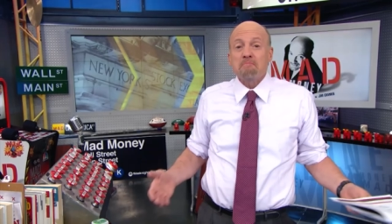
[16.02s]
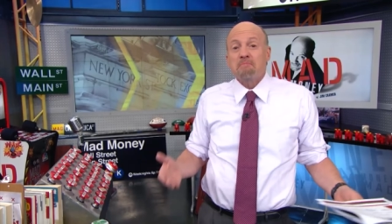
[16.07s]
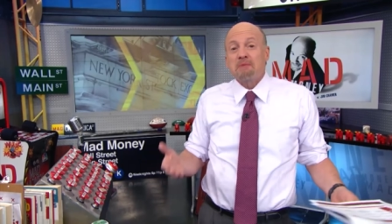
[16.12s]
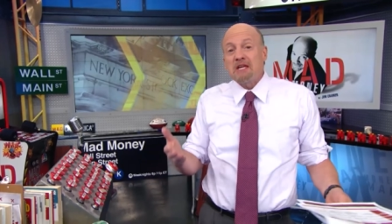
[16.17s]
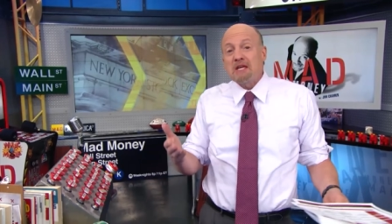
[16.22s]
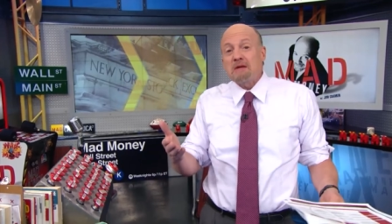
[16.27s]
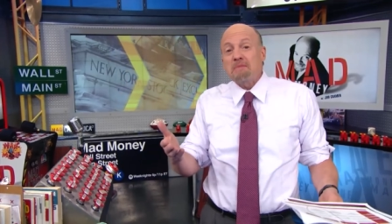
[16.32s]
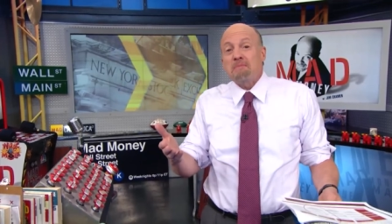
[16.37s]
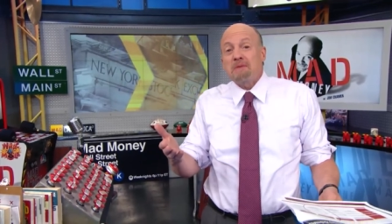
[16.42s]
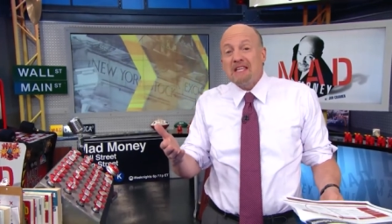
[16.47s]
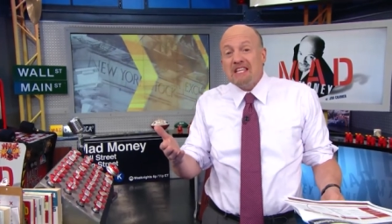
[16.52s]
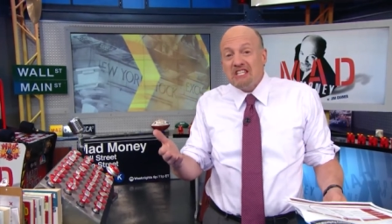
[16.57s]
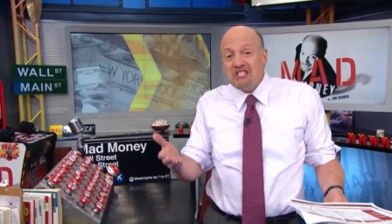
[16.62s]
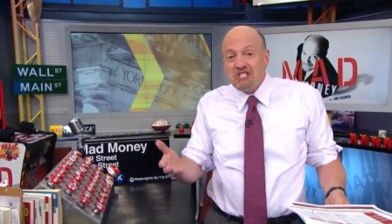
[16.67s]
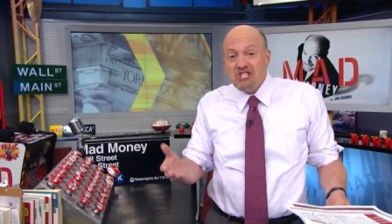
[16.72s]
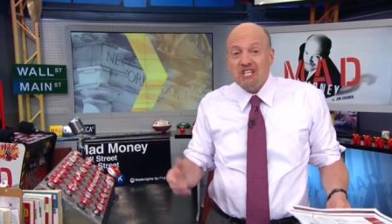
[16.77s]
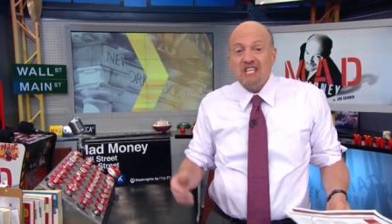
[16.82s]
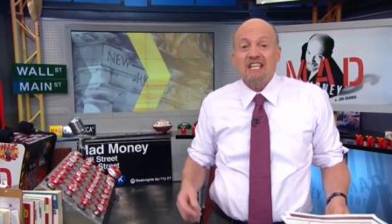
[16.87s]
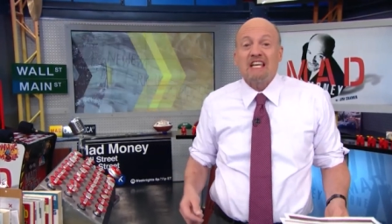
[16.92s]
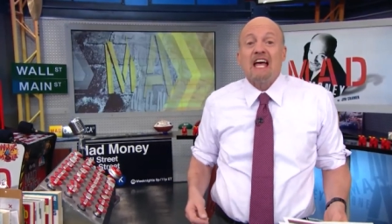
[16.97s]

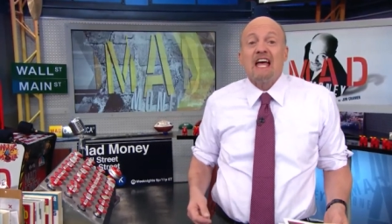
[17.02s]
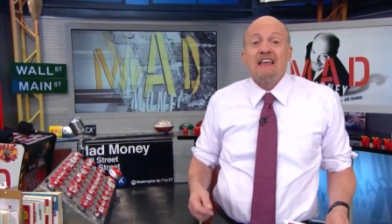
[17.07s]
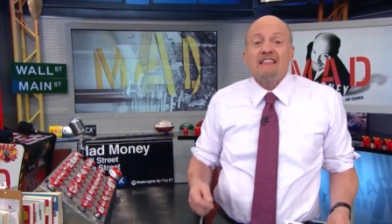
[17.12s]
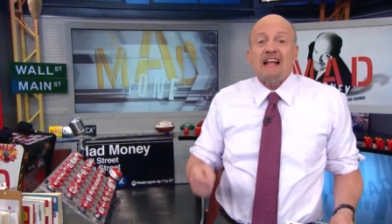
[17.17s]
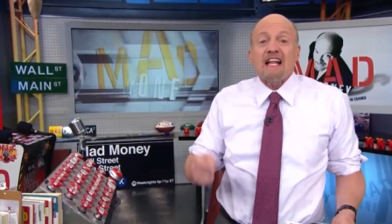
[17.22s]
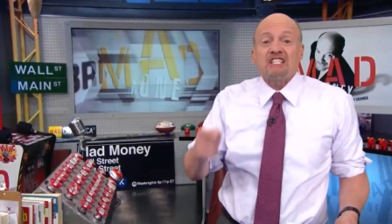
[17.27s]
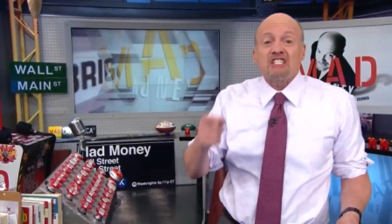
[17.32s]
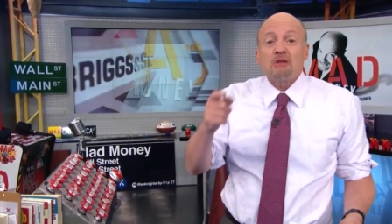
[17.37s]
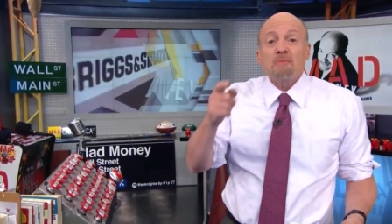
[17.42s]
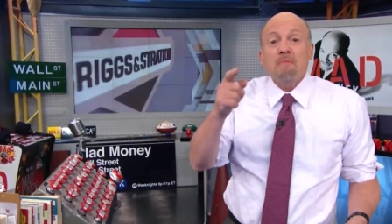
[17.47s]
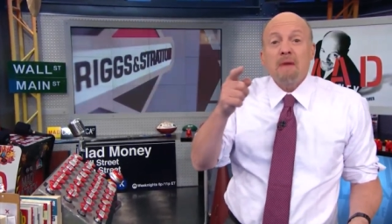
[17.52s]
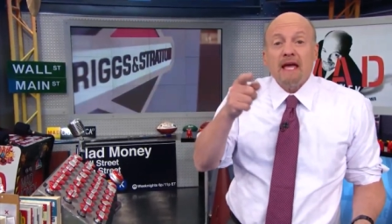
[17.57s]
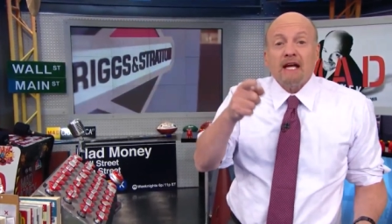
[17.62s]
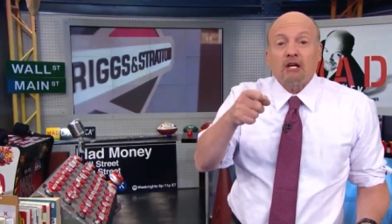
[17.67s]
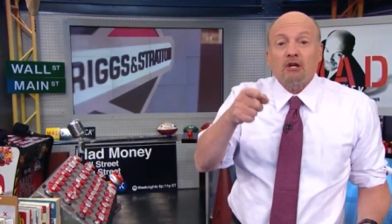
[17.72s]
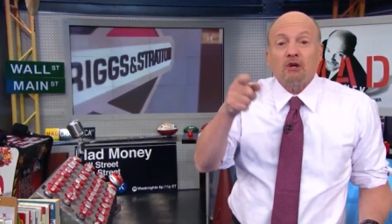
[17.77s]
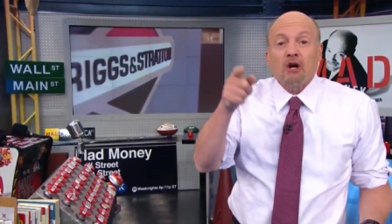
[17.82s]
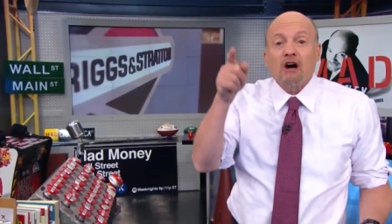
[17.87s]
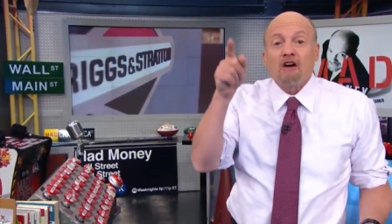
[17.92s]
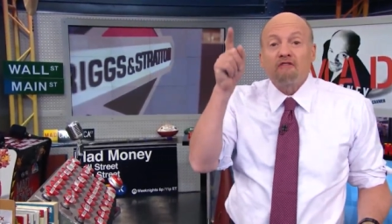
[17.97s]
BGG. That's the
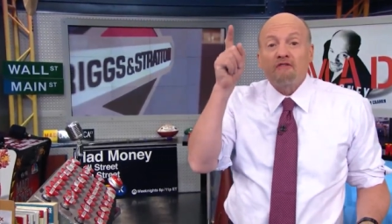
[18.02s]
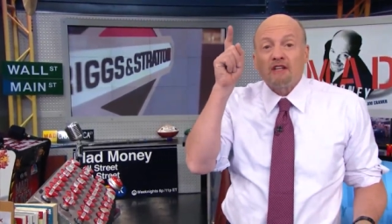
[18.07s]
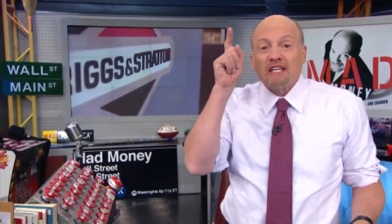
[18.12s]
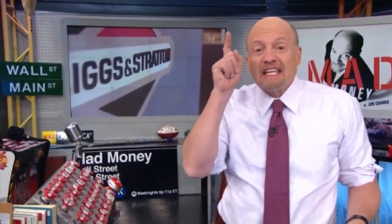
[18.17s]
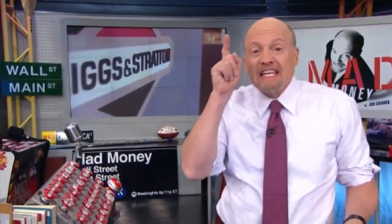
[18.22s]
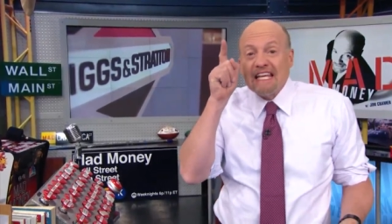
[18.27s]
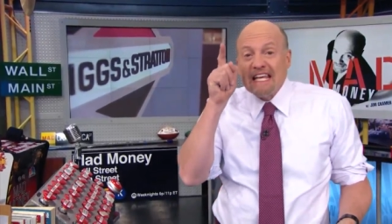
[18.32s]
maker of